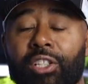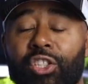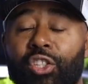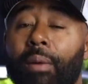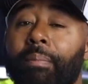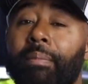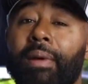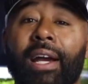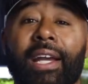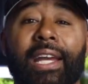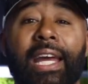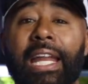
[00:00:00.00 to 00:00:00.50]
So
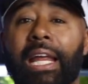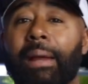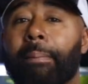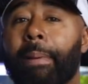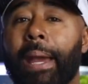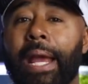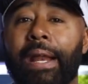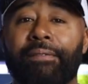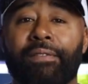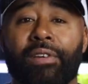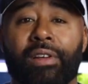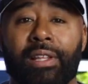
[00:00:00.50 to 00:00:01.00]
I'm not getting
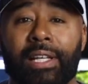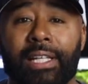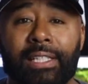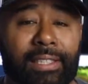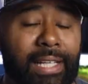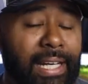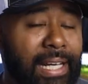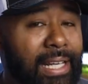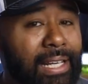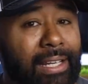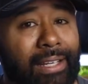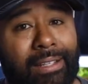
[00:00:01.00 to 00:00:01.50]
paid for this.
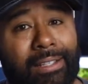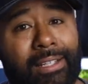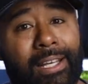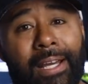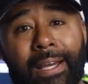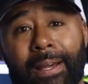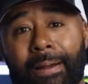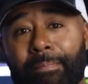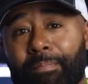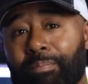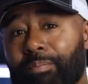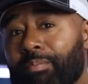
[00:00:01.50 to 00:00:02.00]
They didn't
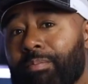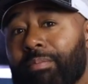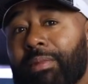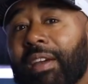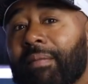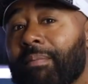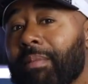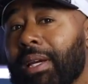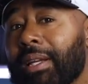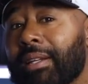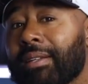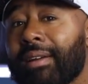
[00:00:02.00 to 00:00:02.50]

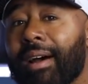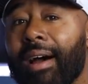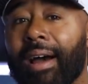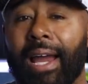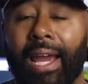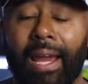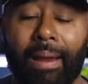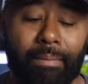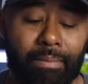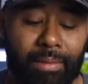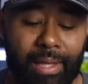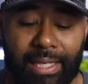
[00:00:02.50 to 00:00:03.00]
give me a
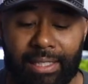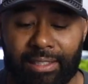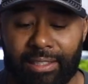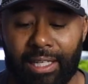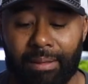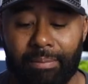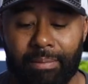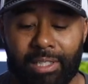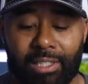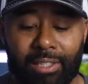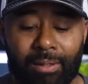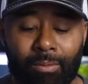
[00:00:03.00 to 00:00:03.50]
dime. They
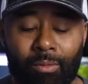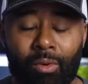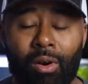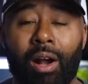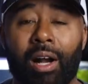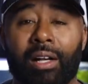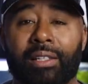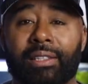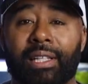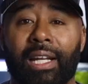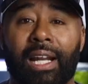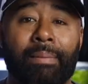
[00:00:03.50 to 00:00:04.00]
sent me some
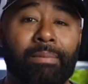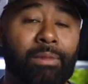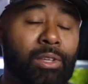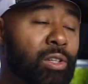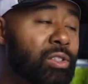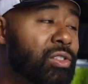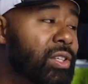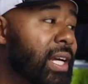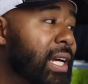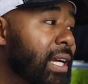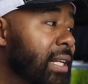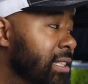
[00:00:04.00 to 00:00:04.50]
rocks that I'm
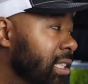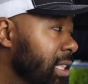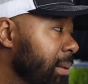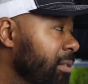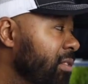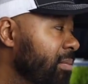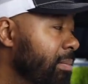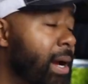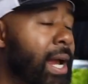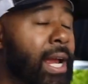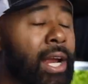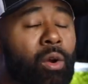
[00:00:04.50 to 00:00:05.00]
using in some
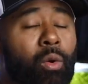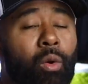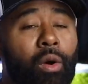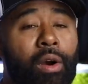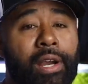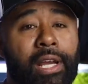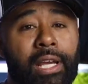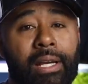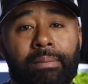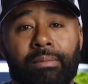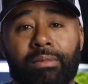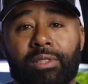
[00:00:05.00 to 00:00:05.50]
of my
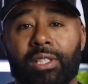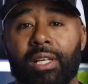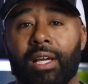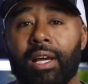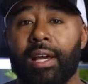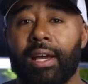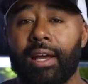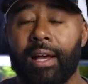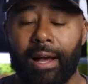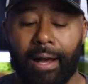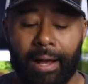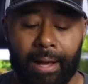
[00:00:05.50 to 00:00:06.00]
aquariums.
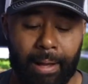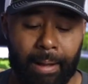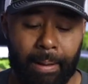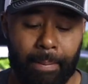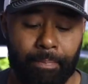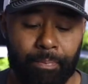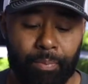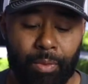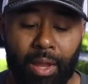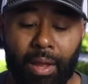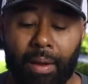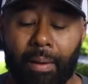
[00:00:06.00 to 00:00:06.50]

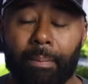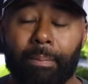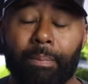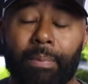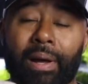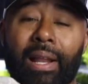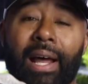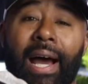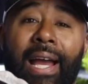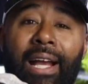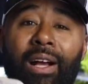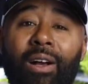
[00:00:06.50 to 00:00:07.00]

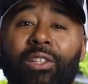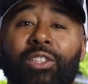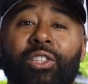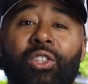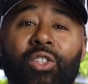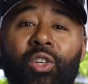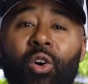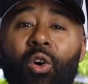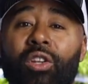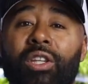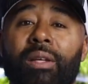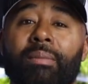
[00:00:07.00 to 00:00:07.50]
But I also
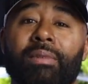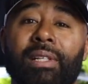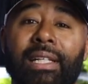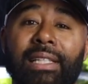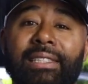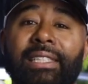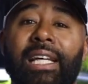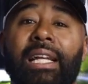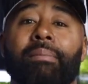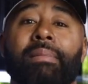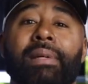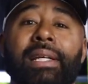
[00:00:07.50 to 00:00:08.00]
told them to
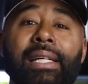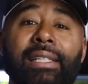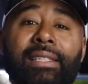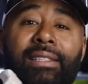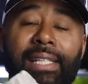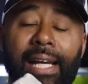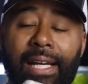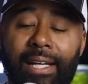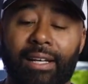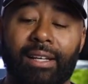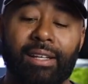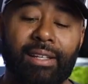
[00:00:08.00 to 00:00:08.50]
send me a
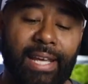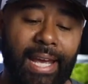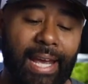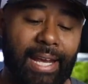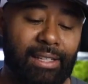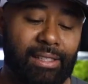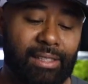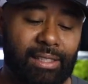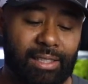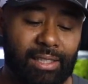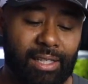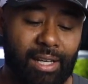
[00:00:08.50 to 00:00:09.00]
second
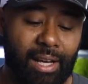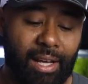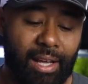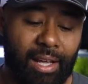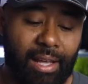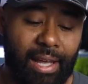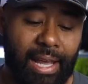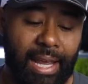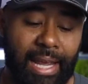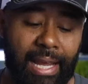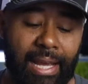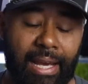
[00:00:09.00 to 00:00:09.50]
case,
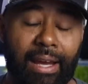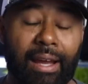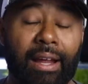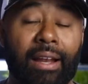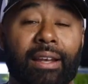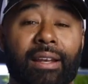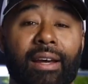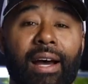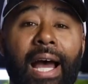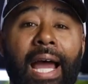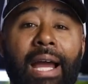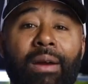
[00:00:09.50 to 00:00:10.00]

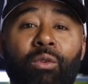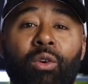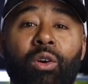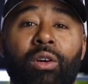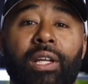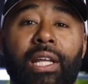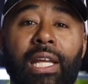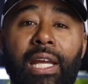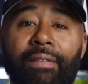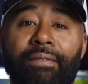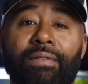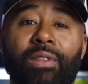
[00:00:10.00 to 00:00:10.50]
and I will
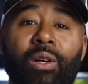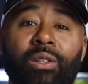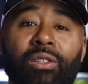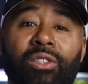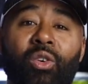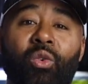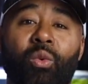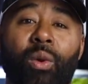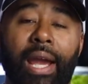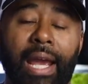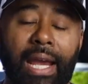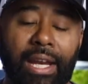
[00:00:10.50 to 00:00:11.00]
give those
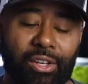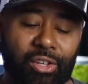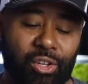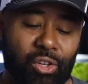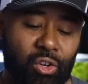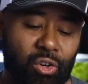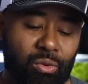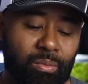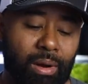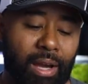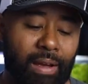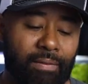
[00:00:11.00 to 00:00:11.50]
away
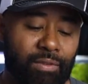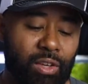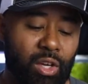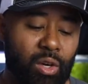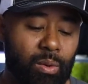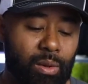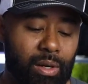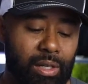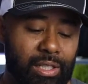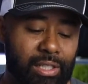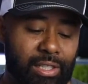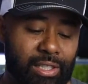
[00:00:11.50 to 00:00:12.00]
to my
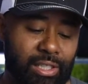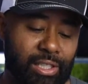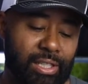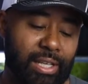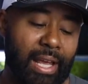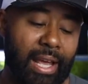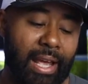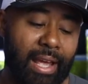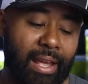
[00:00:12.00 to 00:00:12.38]
viewers.